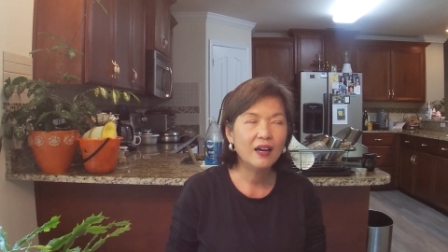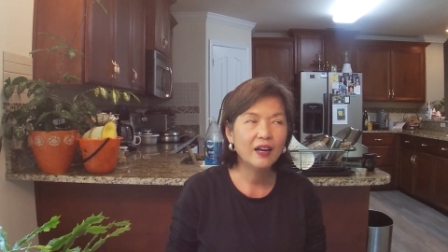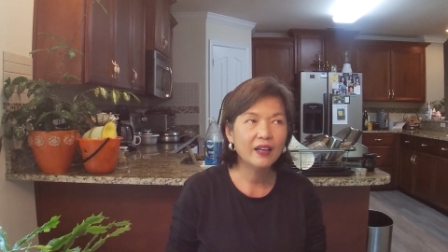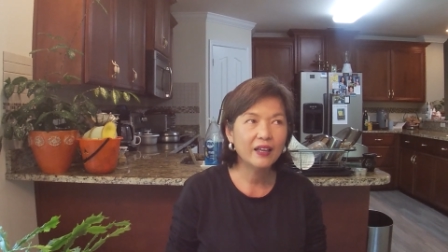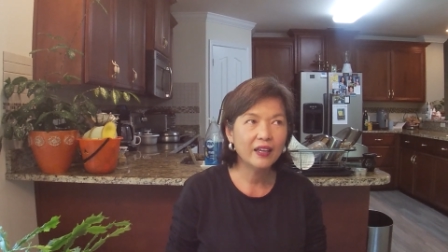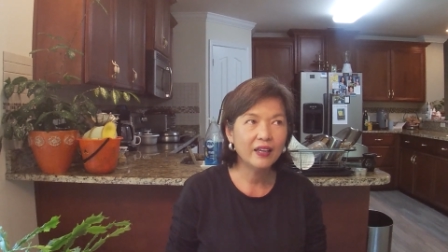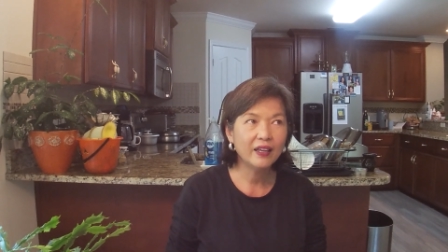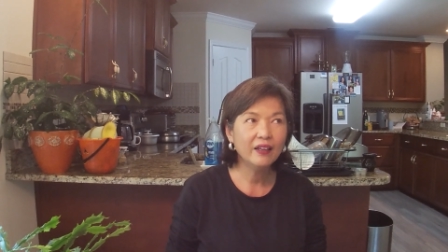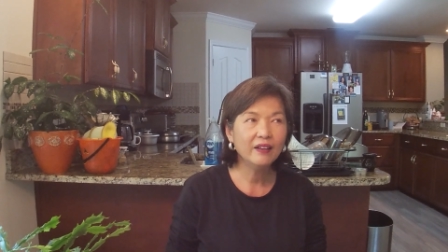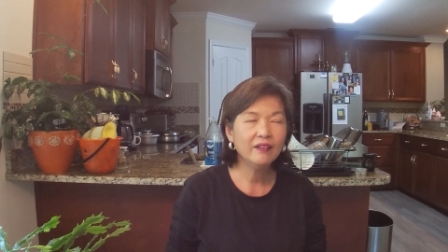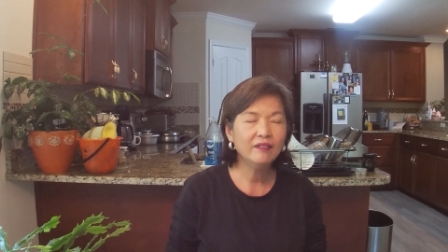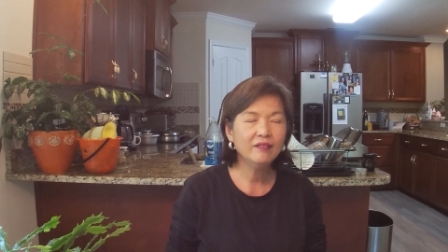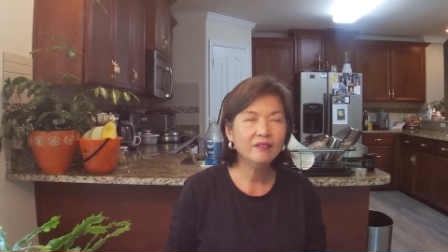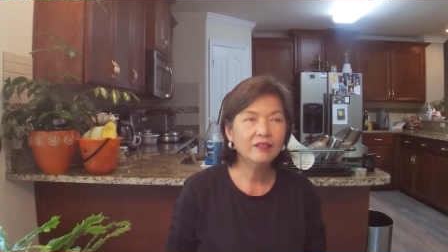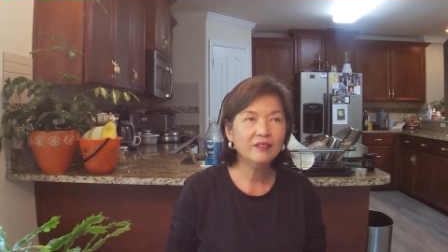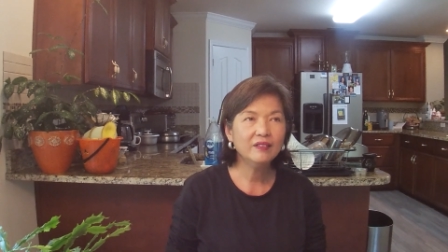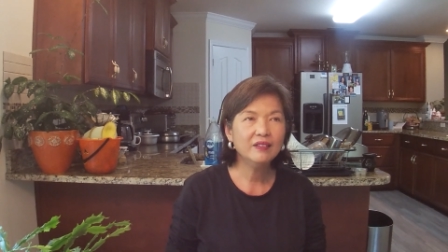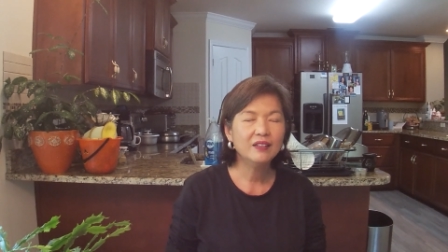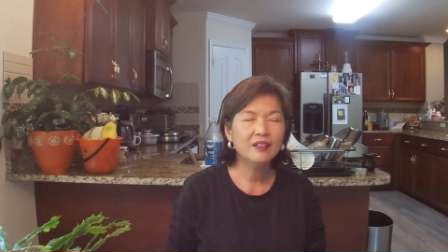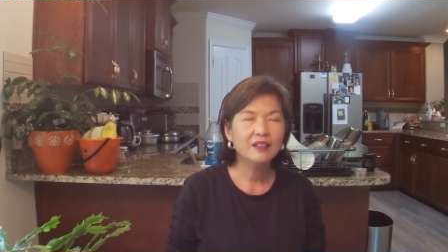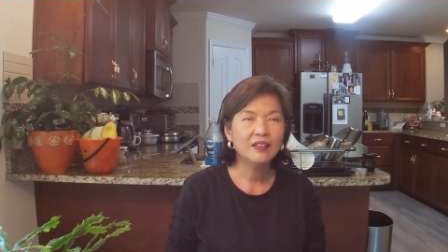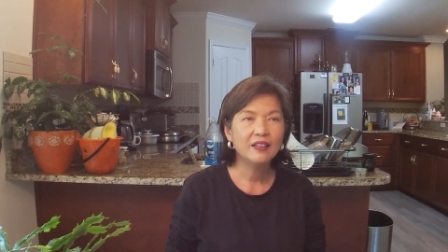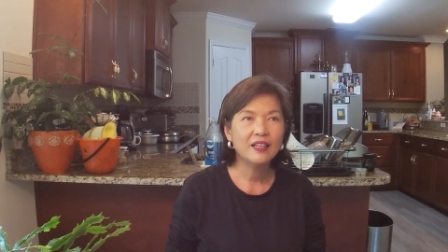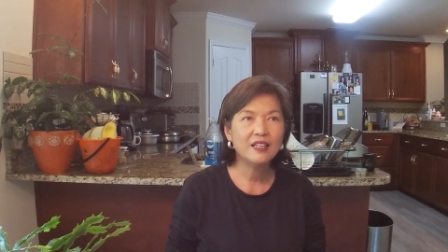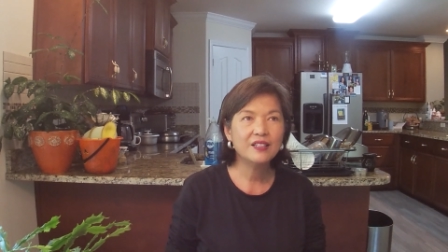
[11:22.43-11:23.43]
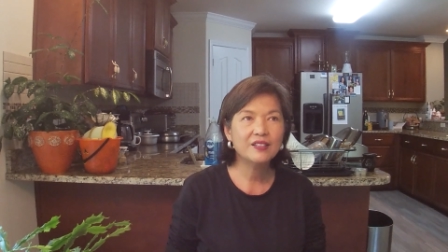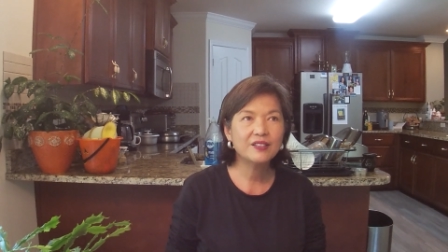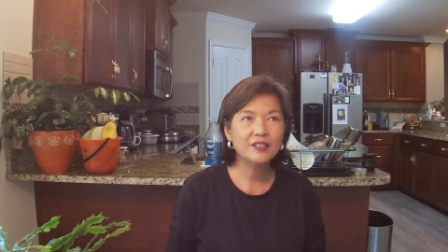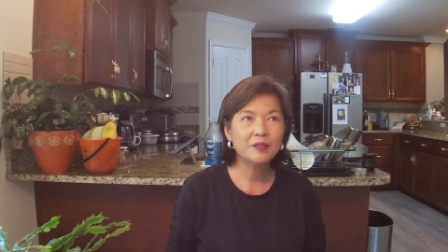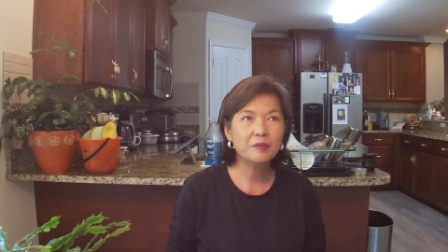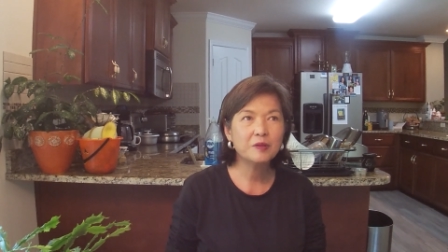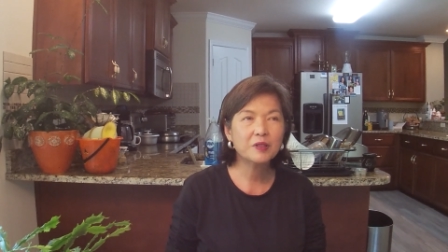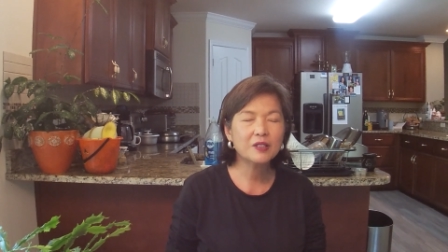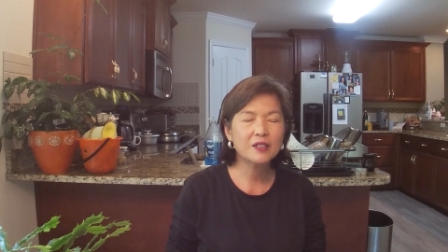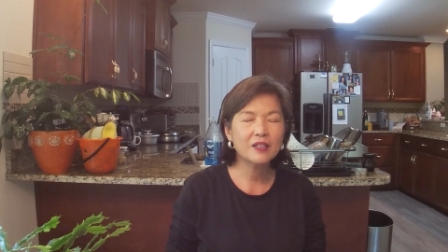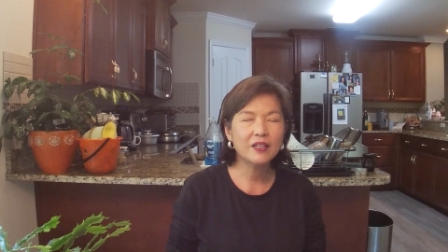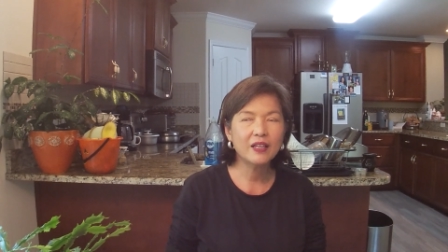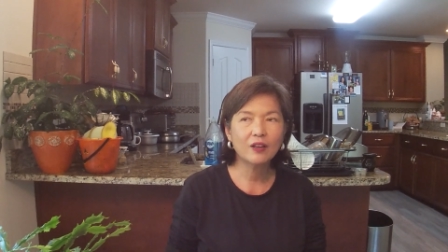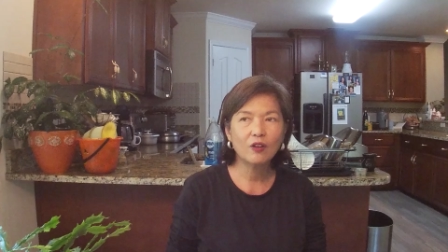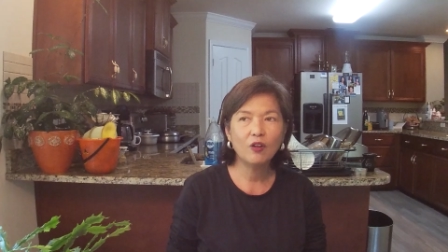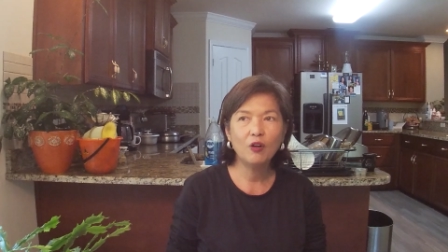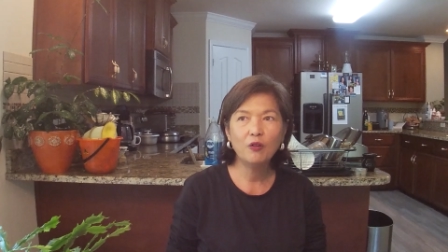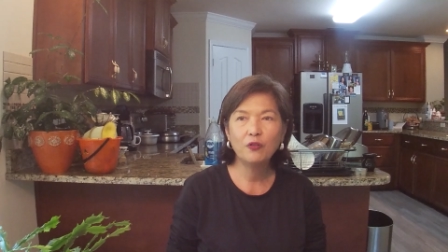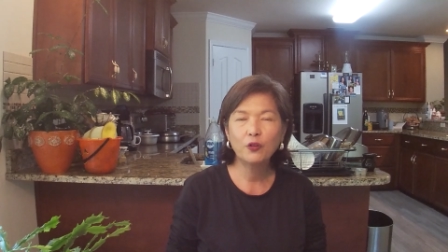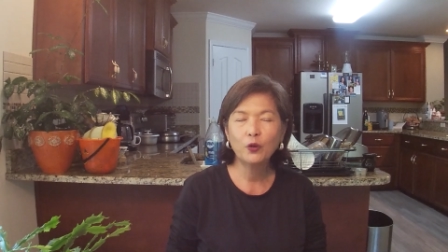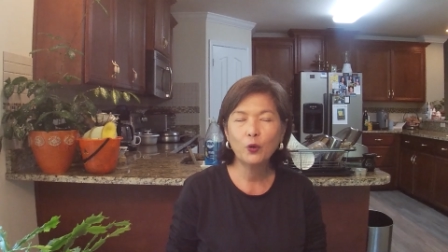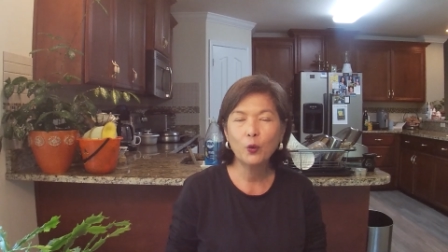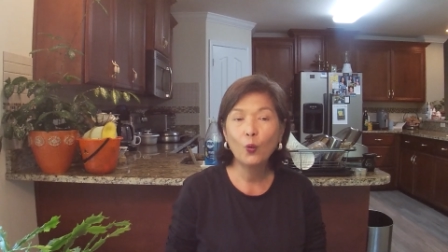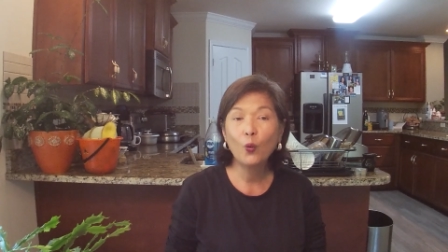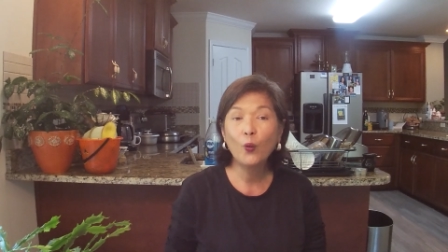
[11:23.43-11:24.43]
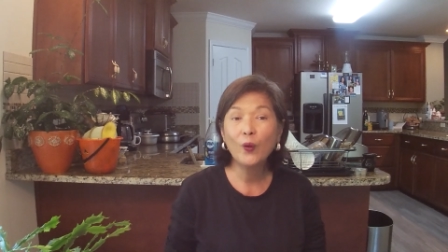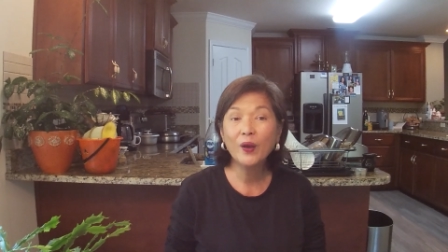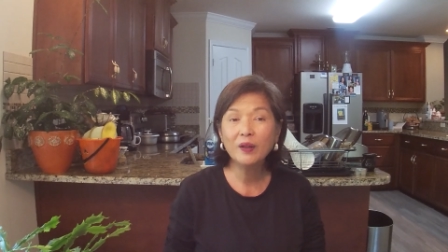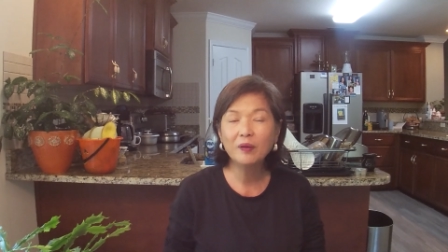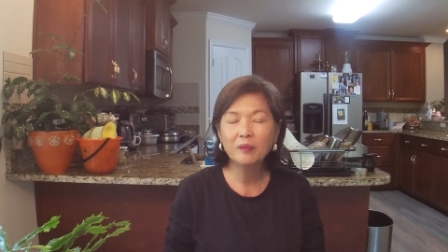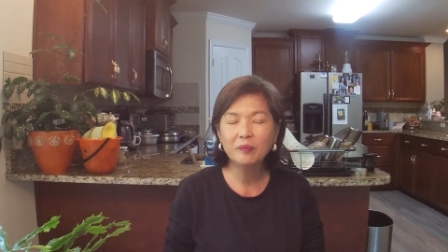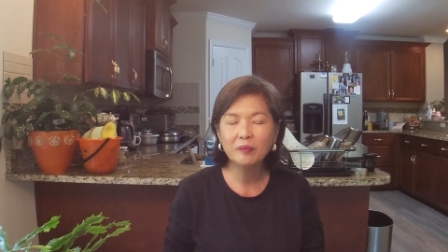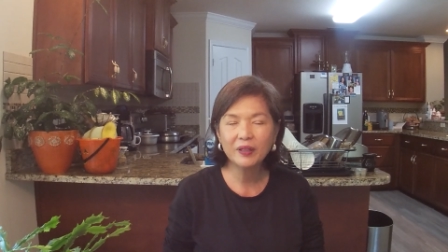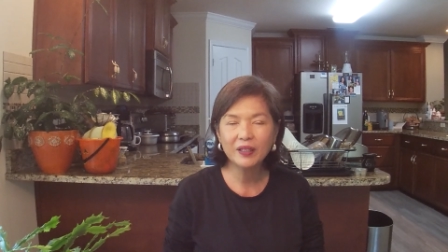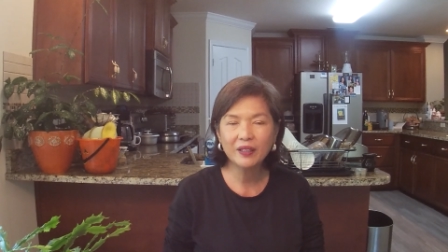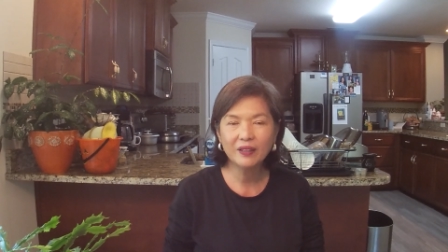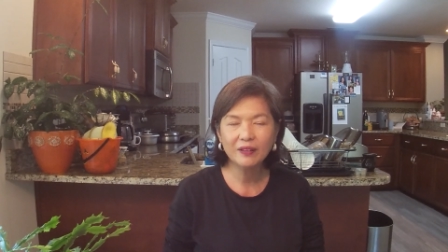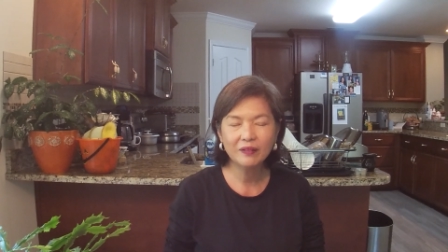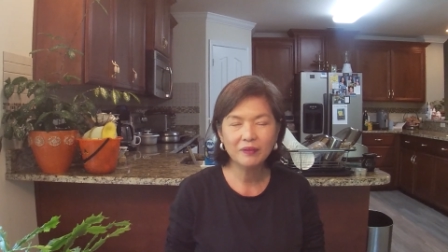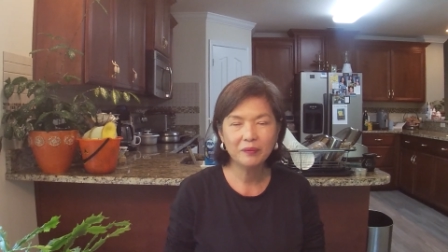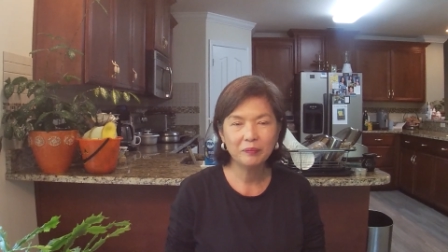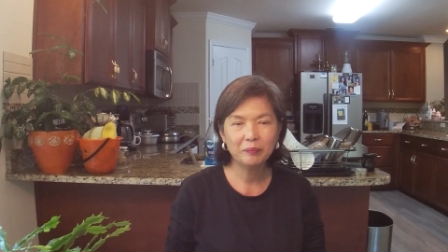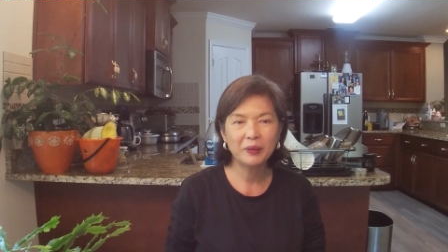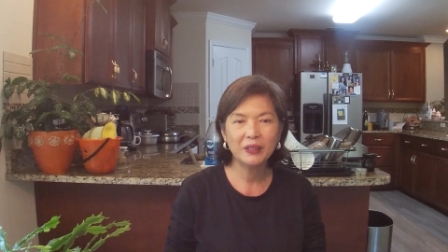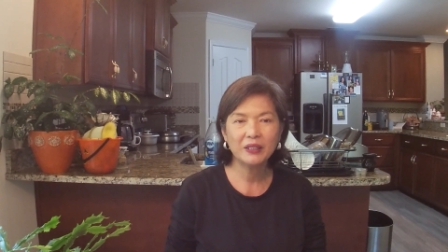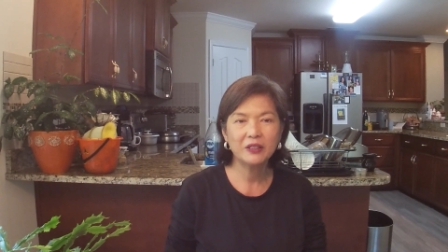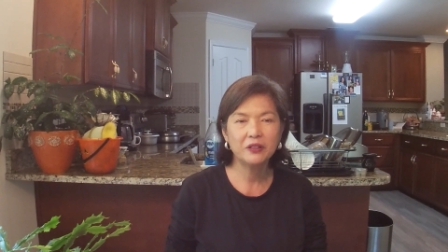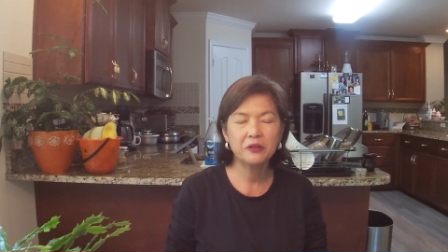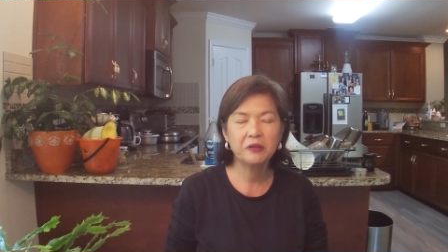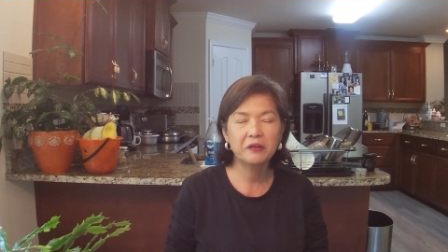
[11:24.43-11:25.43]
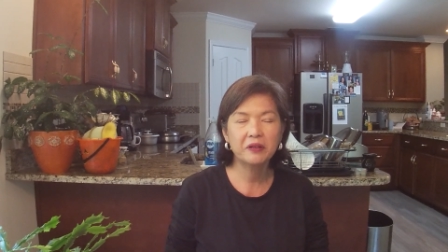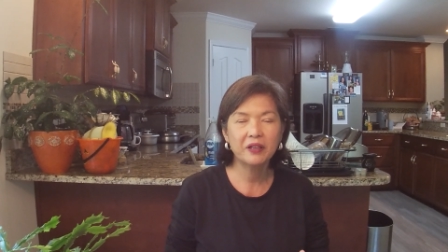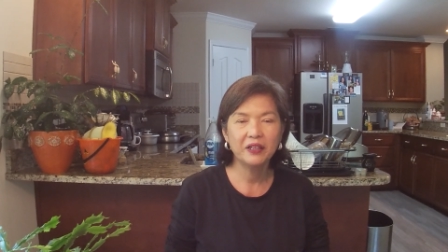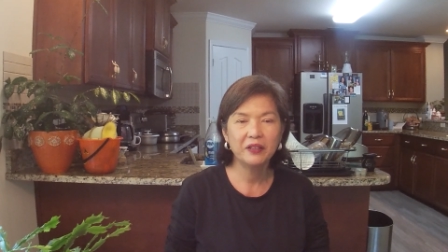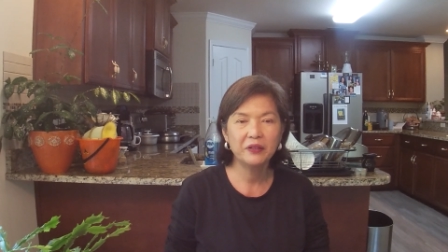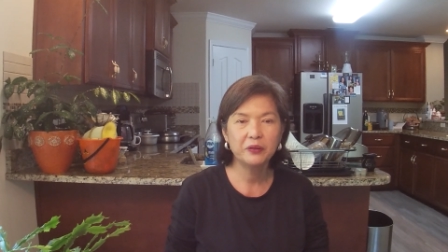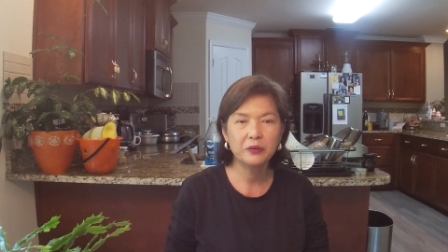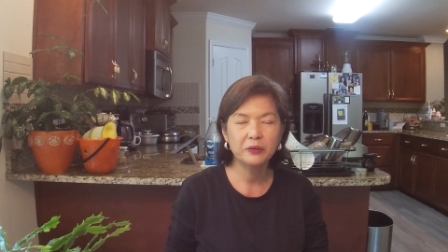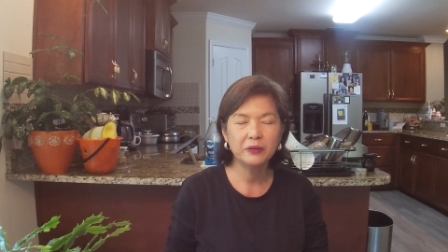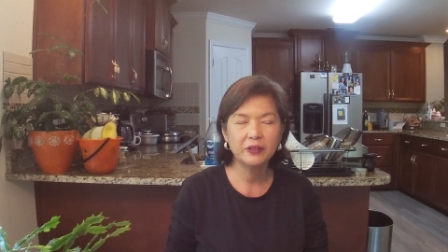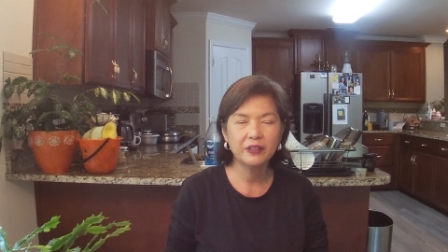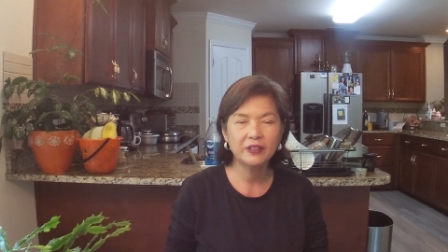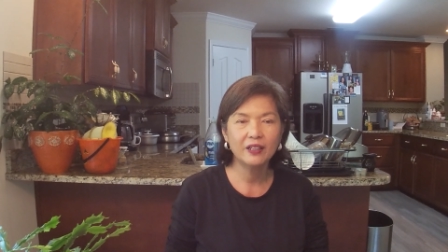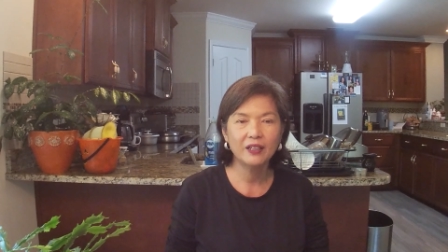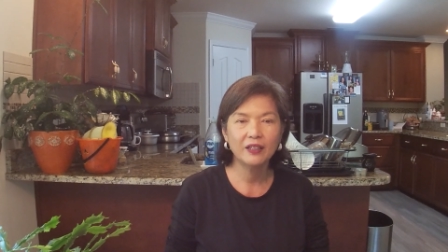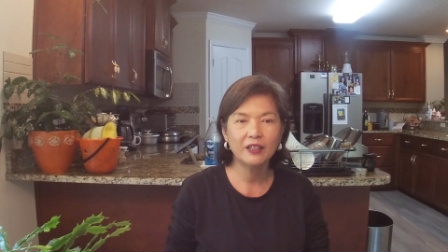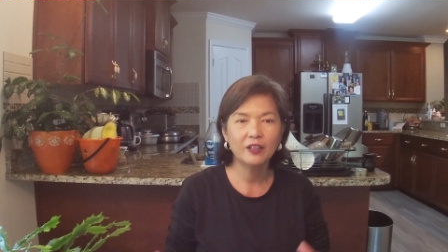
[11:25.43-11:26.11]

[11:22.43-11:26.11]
again, it seems like overwhelming, but you can do it.